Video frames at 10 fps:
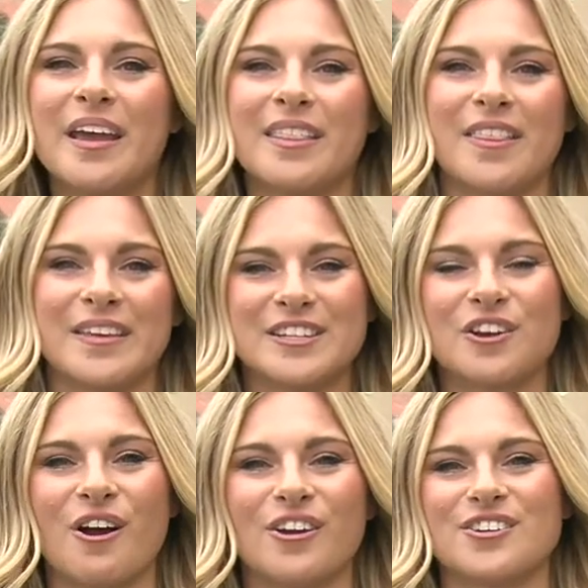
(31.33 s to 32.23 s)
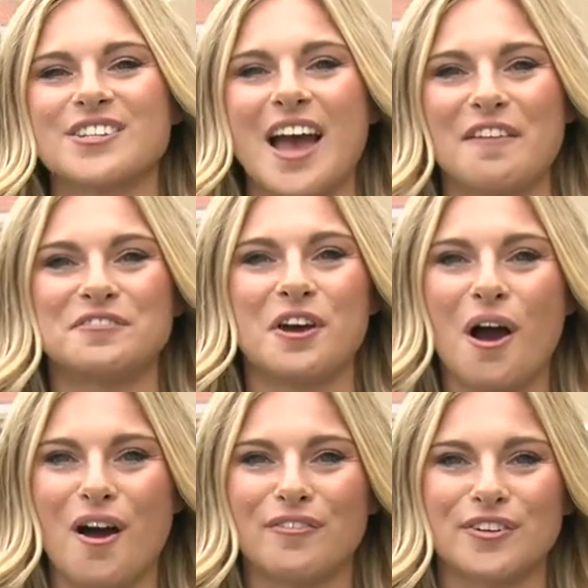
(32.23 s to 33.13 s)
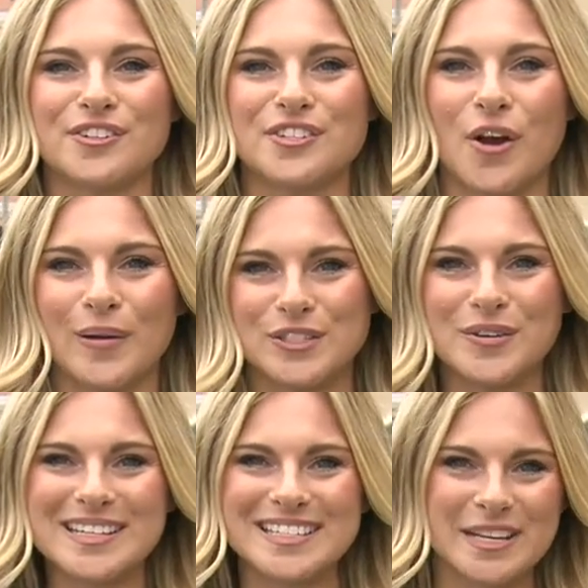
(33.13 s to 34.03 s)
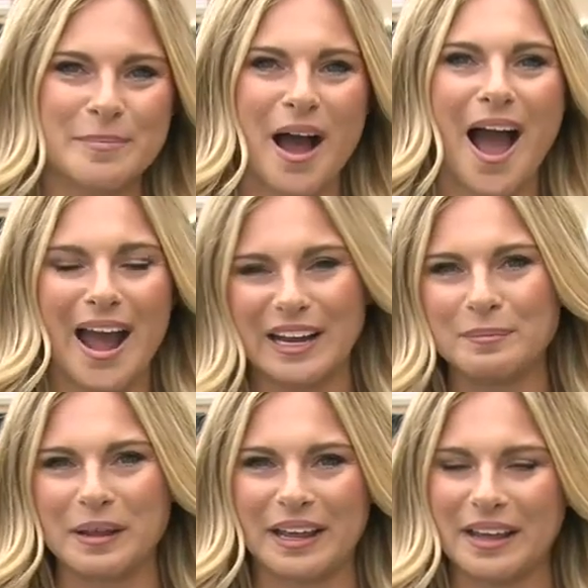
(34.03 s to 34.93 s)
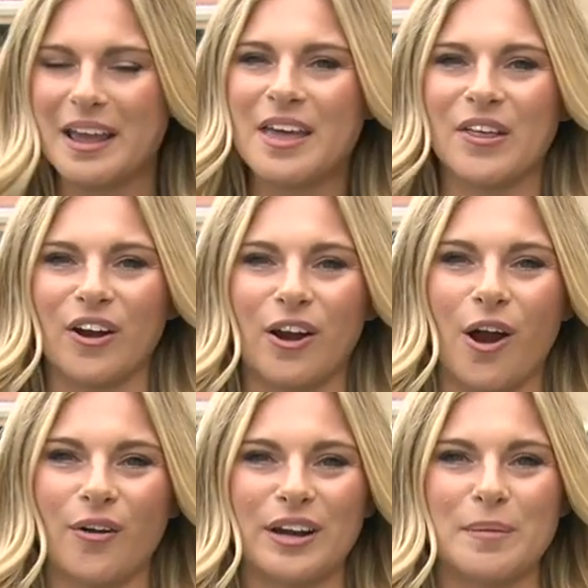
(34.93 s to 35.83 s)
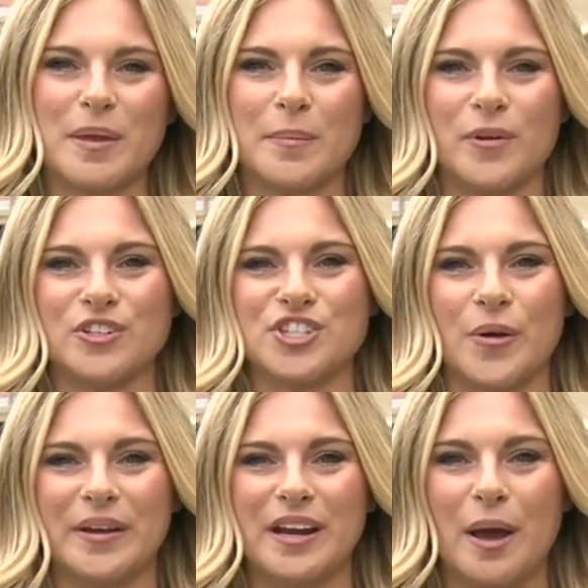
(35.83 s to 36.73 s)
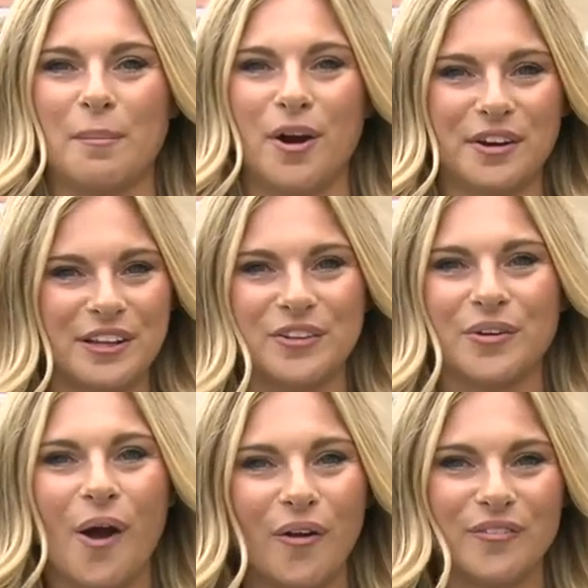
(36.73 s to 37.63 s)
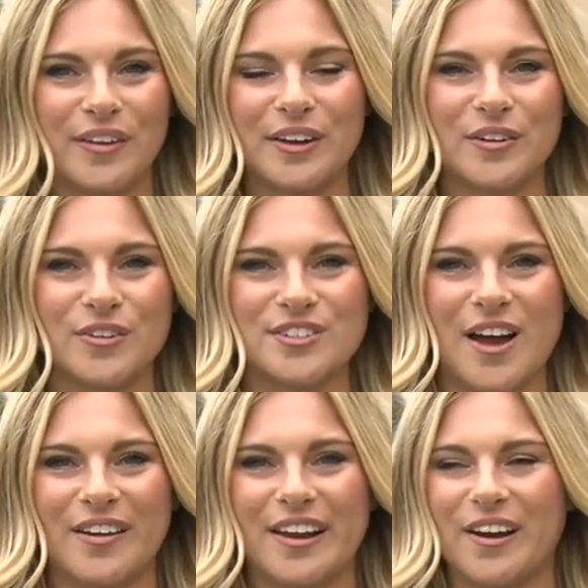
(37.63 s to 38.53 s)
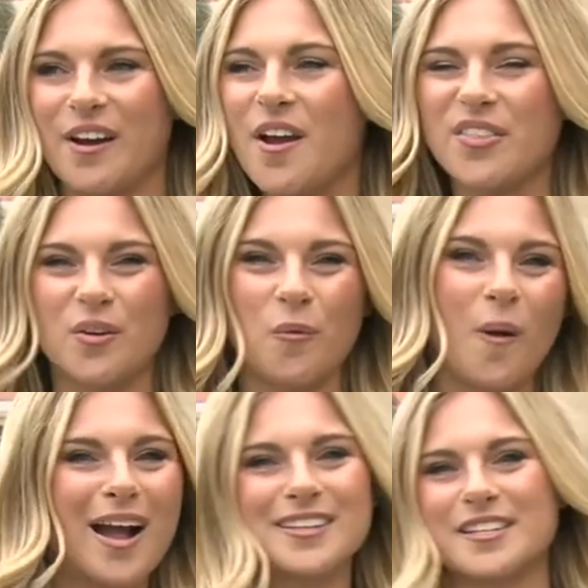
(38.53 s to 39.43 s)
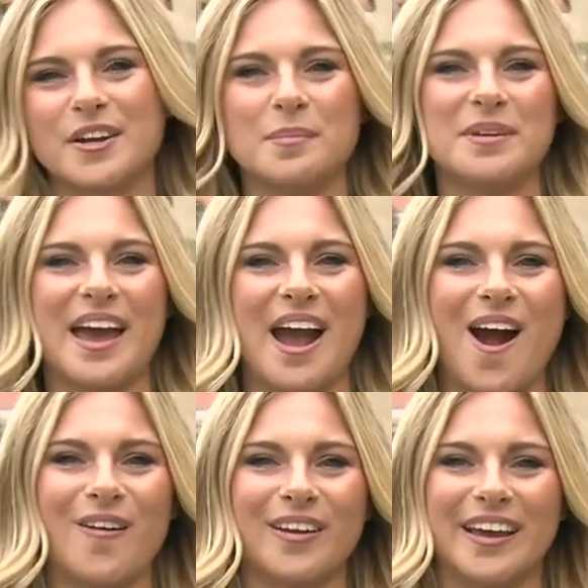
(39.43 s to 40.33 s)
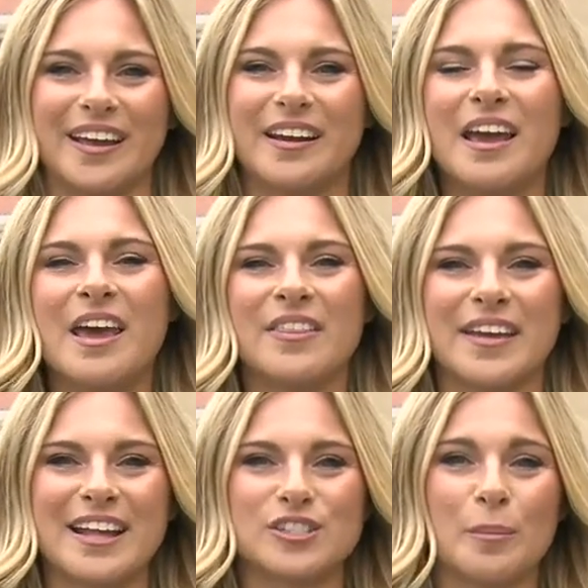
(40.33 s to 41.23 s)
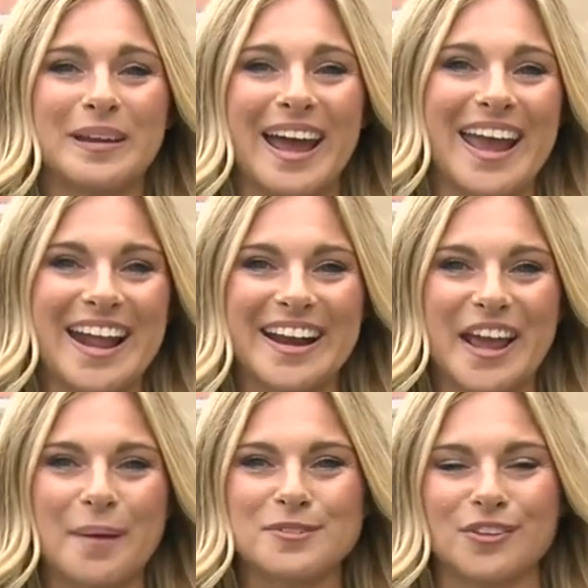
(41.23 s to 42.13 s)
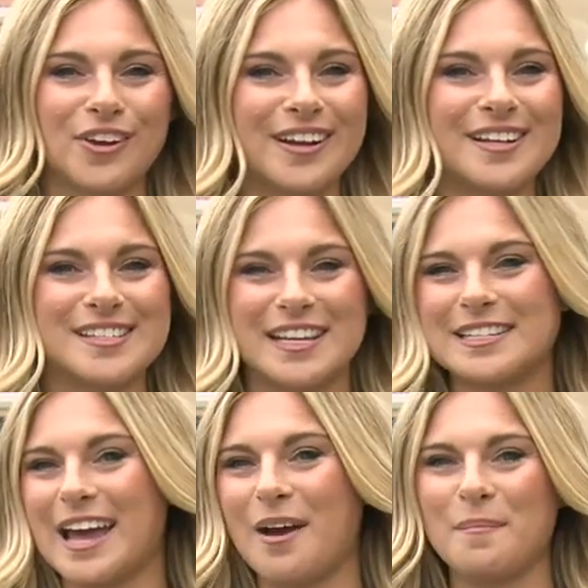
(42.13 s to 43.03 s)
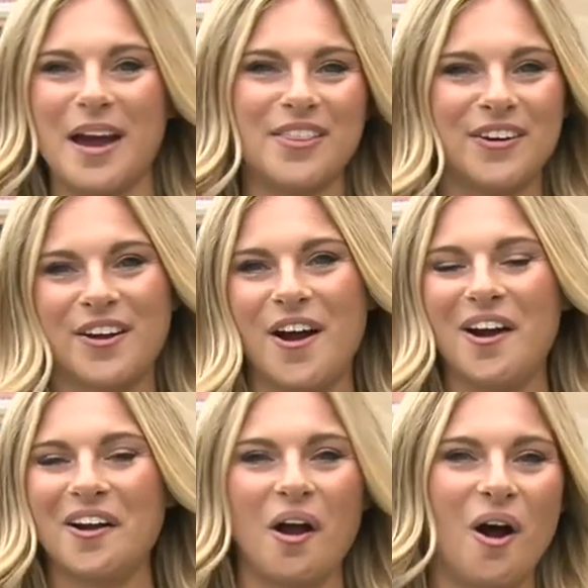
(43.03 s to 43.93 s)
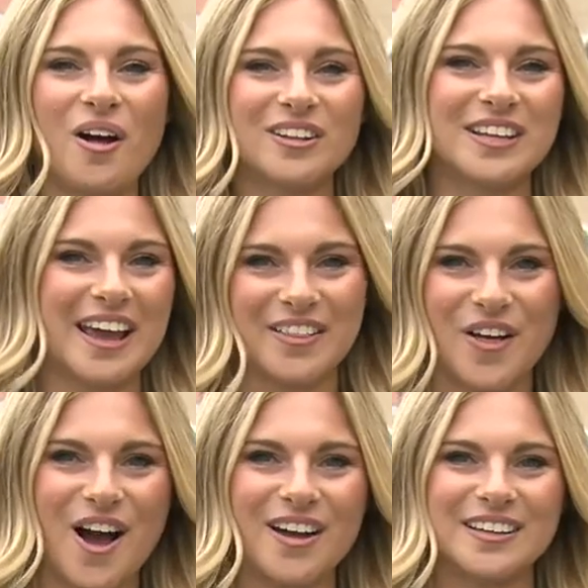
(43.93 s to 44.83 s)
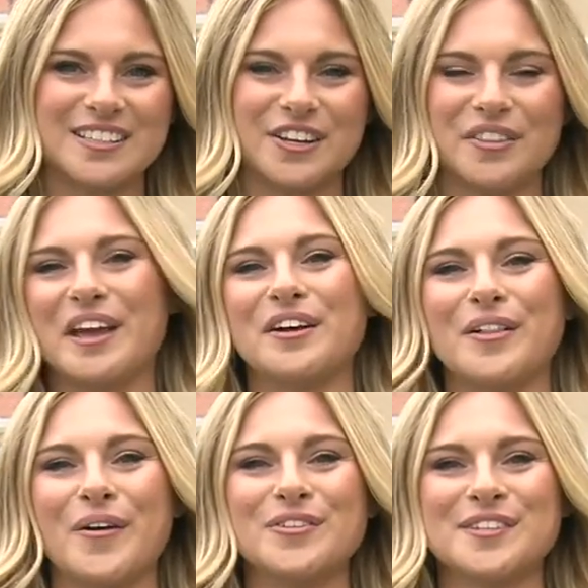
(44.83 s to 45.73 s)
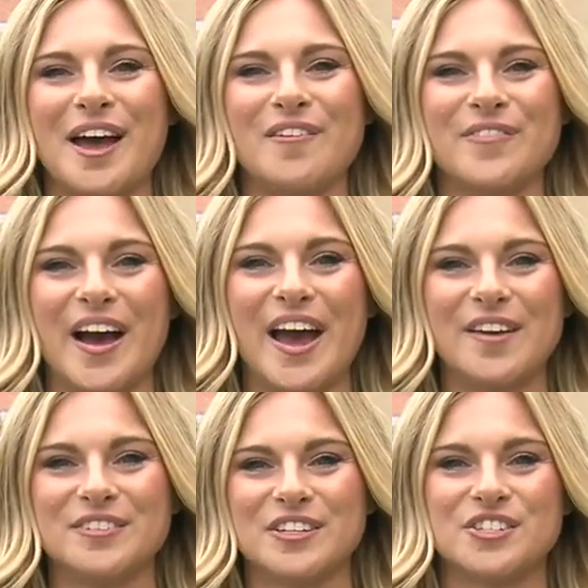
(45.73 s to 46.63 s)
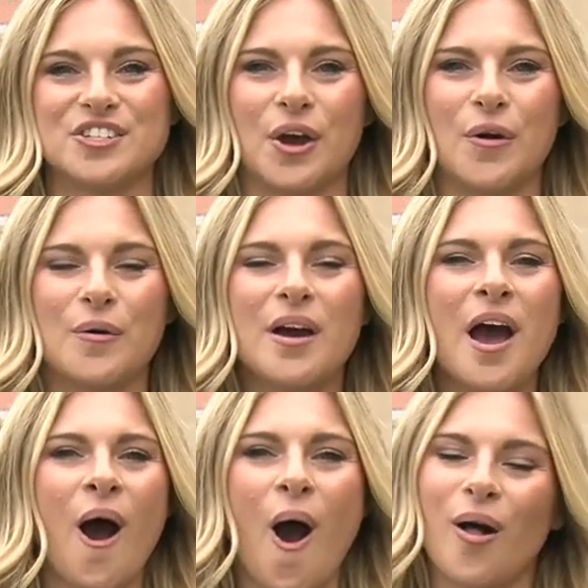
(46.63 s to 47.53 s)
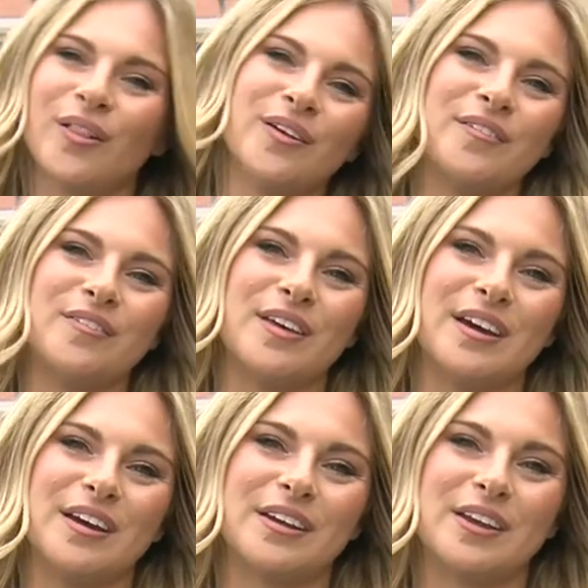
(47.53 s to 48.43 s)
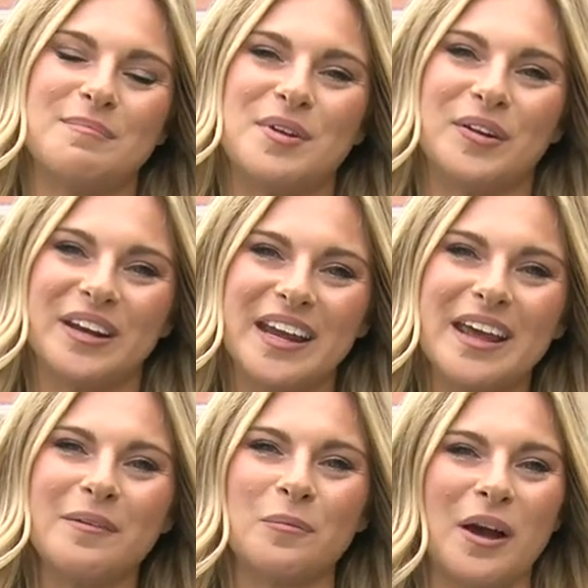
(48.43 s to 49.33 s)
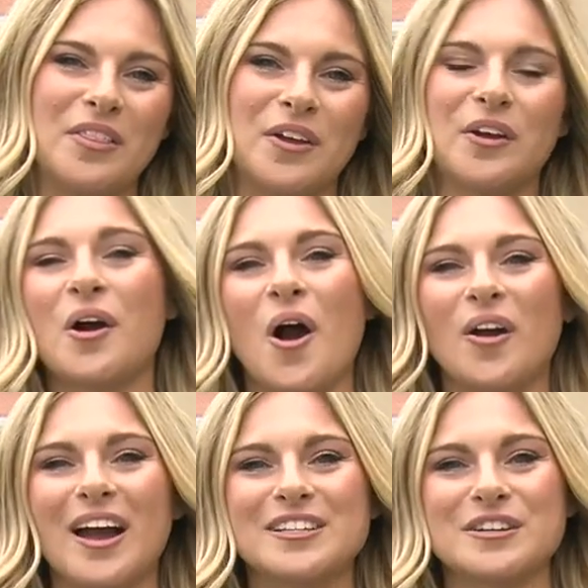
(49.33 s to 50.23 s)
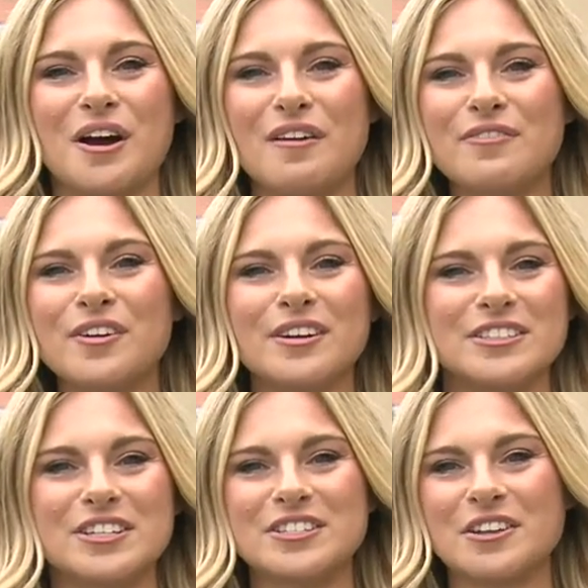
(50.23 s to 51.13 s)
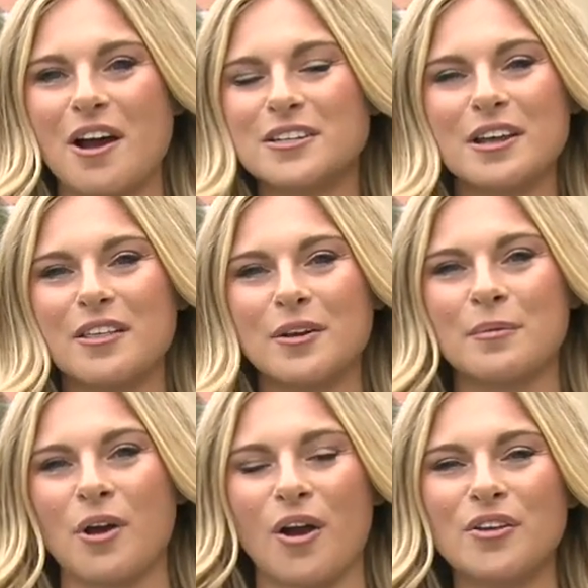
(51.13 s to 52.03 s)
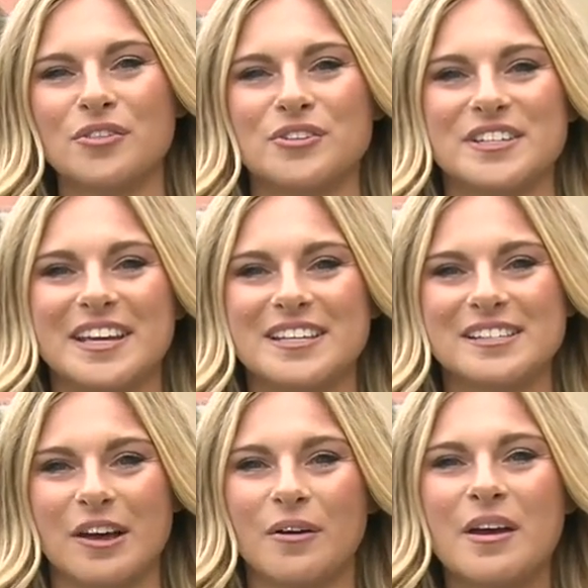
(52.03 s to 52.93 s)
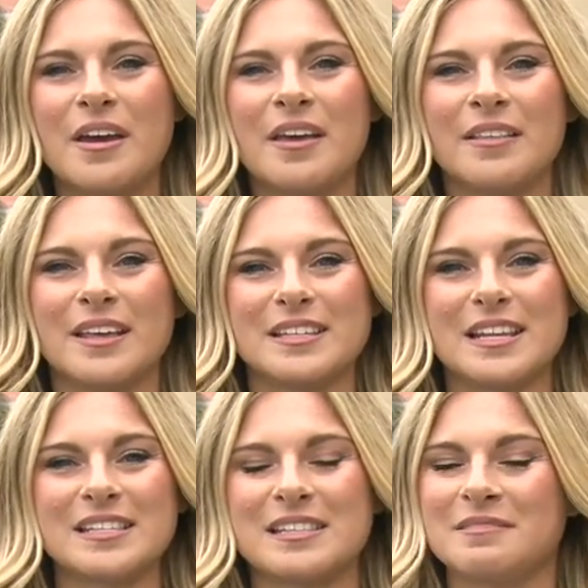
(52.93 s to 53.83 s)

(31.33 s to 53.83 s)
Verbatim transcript: that these cars have to offer. So, as you can see behind me, there are already people showing up, parking their own vehicles out here. They're waxing them down, and the gates open at 8 a.m., so they're going to sit down by their their car all day long until they close at 5 to show all of the community what their car has to offer and just talk to other car enthusiasts. So this is